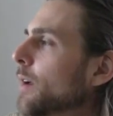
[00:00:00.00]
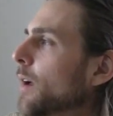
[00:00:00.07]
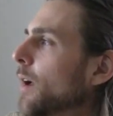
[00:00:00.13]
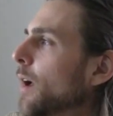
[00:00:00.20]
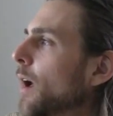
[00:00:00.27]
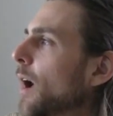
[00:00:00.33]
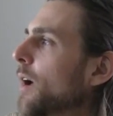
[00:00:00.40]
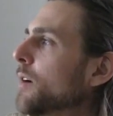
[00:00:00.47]

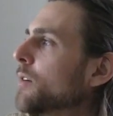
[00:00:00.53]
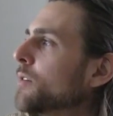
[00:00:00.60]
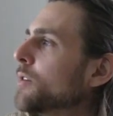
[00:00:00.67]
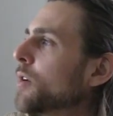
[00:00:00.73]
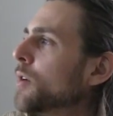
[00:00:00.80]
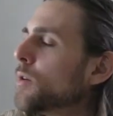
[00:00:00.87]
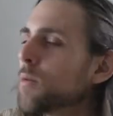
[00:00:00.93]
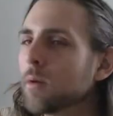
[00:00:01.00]
I don't
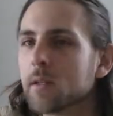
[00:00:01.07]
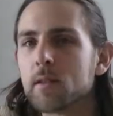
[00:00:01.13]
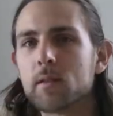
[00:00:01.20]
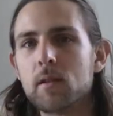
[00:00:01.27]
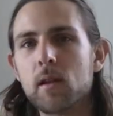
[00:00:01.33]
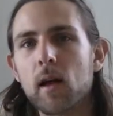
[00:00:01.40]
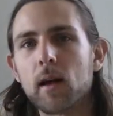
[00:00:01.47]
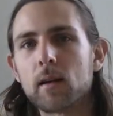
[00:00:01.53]
know what's
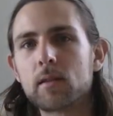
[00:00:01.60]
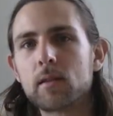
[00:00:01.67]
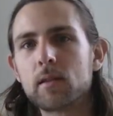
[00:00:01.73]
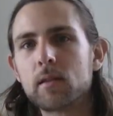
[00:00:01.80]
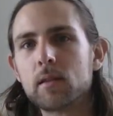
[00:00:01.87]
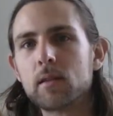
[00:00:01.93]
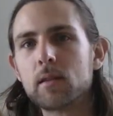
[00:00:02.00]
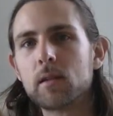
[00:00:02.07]

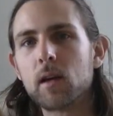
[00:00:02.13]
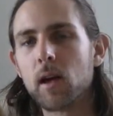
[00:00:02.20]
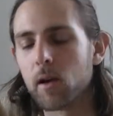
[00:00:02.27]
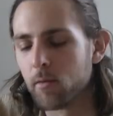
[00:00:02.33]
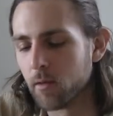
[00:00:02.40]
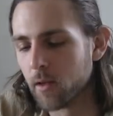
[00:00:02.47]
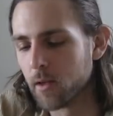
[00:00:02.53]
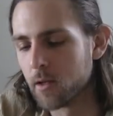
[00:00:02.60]
next. I
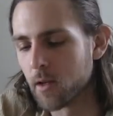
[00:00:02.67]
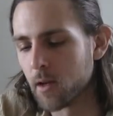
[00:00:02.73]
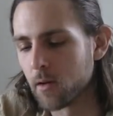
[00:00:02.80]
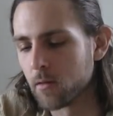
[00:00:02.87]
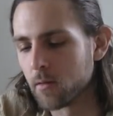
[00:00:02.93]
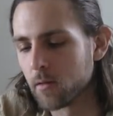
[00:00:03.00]
really don't.